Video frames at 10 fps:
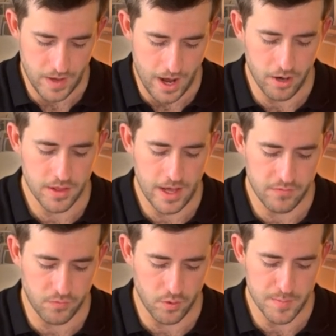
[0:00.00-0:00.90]
Out of
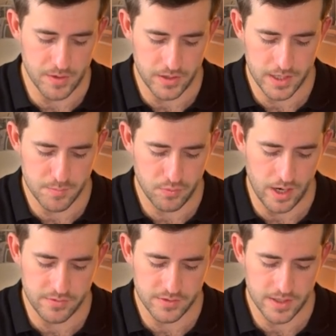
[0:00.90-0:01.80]
that $40 million in
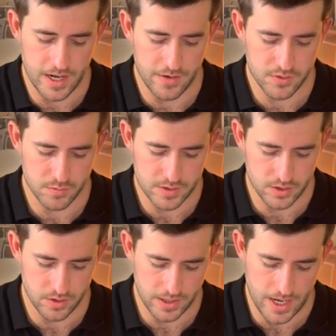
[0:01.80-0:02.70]
profit after
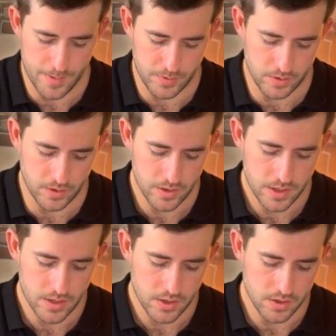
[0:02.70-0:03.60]
return of capital,
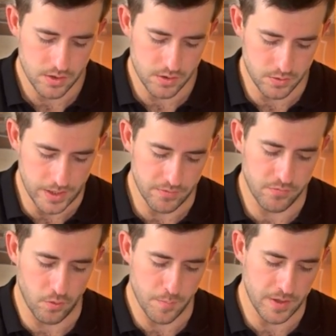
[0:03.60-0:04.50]
you give
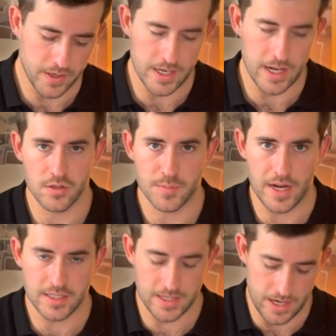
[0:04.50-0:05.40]
$4 million
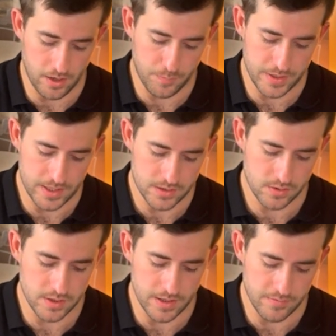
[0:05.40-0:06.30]
back to the LPs
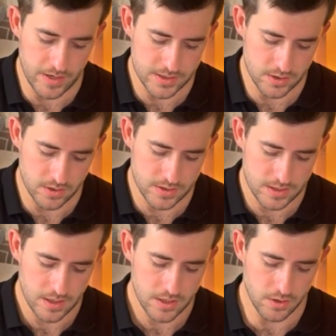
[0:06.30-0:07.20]
or to the investors,
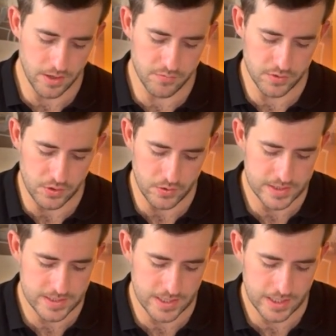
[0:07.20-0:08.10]
you're left with
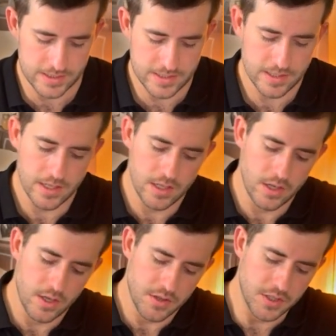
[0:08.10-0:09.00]
36.
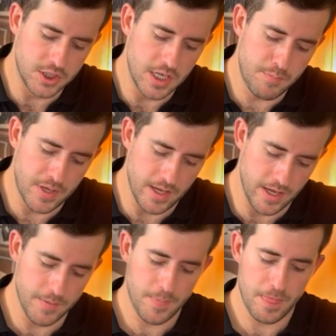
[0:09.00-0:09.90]
The
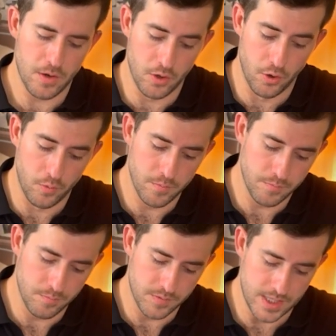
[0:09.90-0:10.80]
GP, who
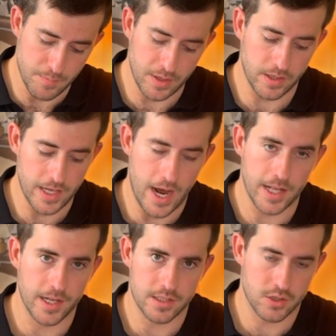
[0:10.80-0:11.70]
typically I
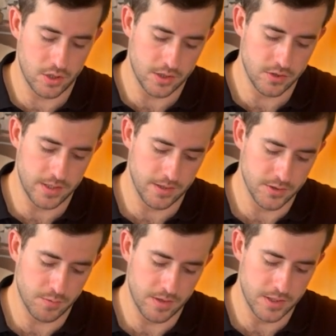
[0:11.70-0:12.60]
like to structure
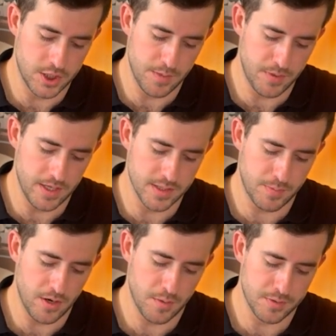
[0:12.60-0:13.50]
deals where the GP is
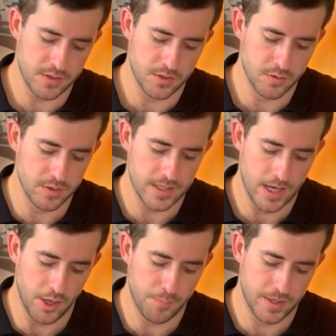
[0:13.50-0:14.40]
pari passu with the
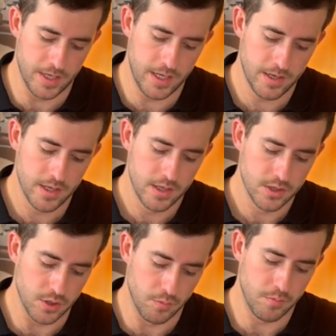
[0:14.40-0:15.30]
LP.
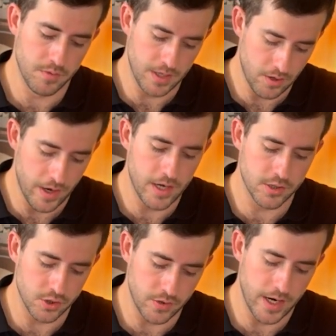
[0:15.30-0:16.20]
So their
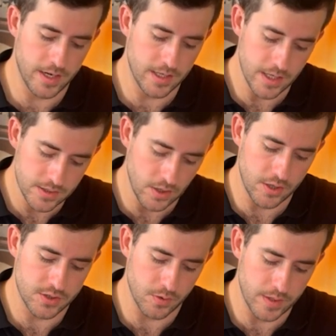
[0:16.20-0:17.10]
$800,000 is
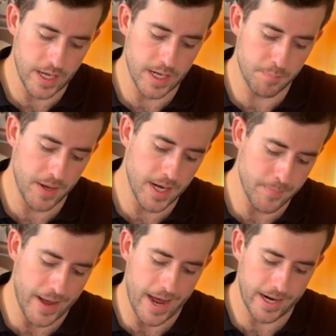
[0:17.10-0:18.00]
also getting paid
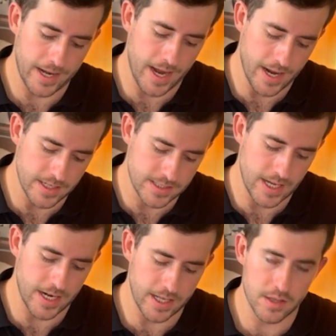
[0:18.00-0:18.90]
back and is
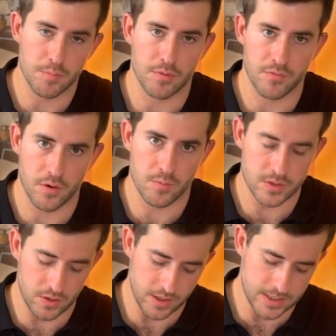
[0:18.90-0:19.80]
getting the preferred
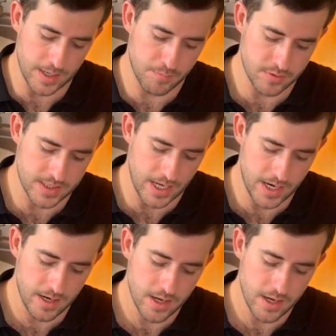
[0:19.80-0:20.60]
return of 10%.